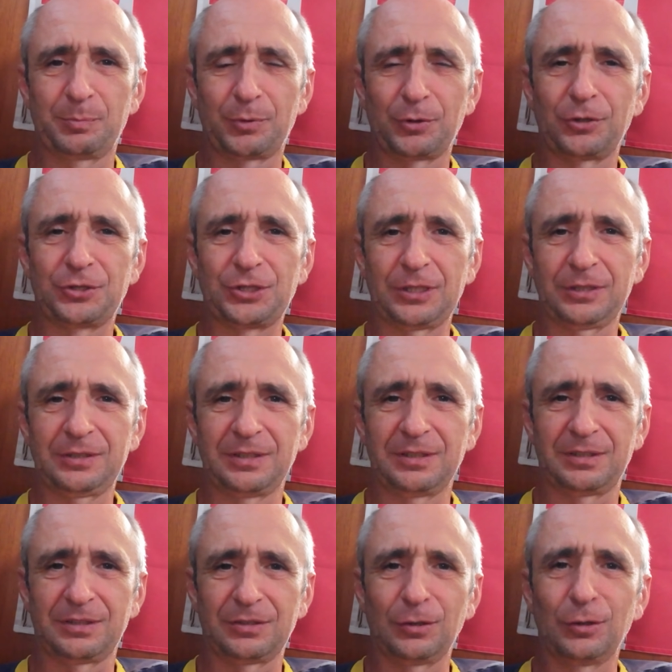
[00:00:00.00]
project
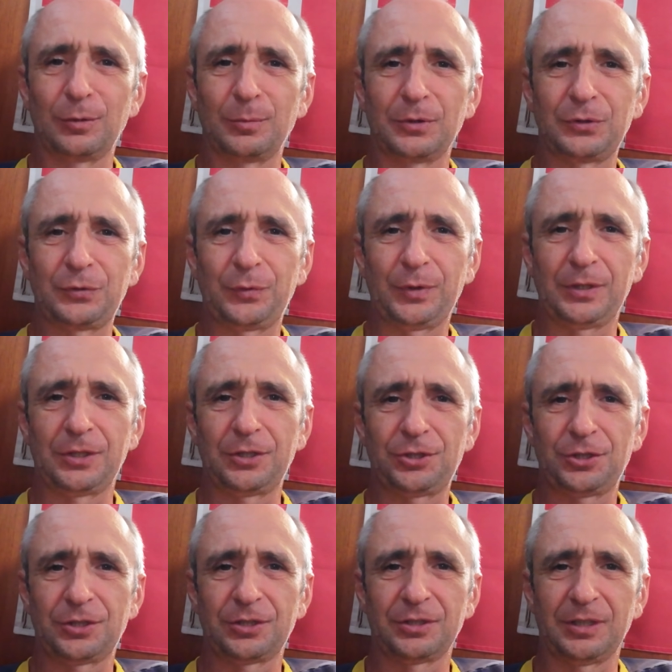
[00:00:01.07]
is almost
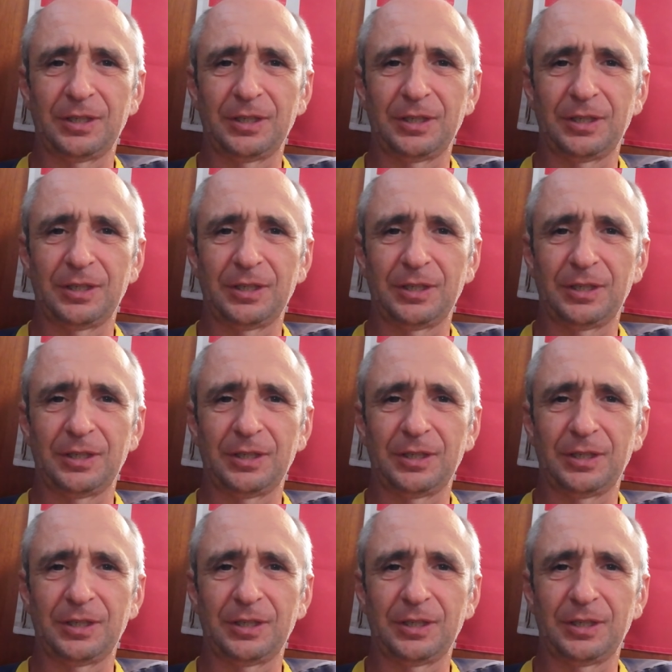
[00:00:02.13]
finished,